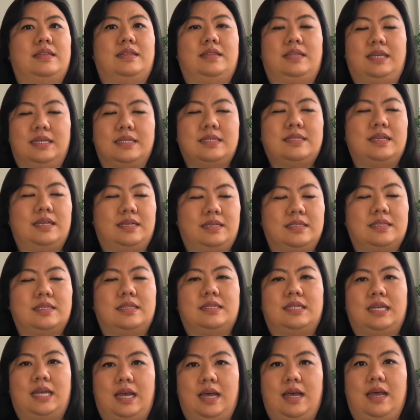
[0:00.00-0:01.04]
this is the
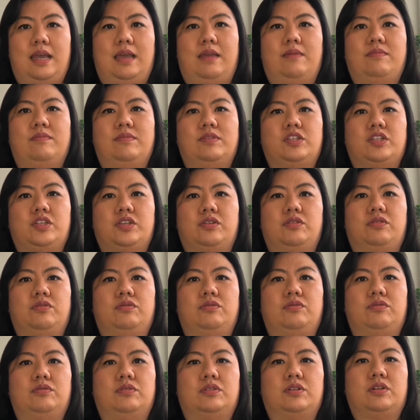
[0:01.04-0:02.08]
time
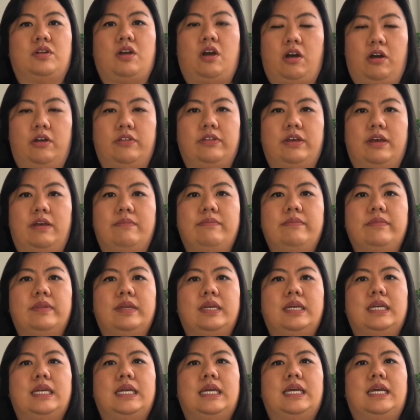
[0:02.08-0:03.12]
to call them
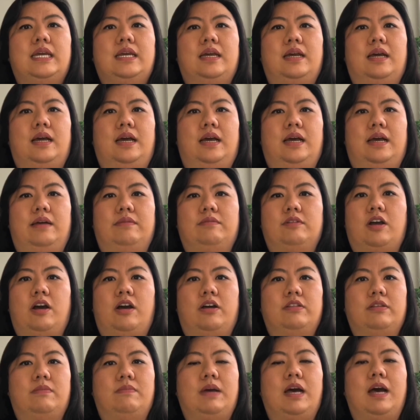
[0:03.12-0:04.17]

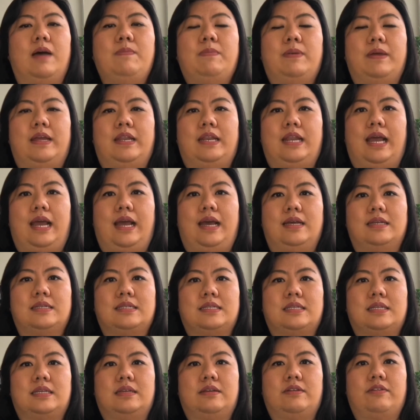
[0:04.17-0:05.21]
up and
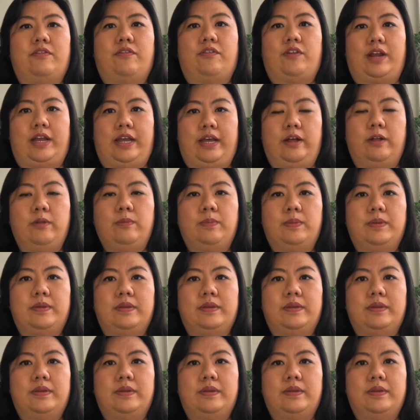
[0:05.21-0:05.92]
ask for help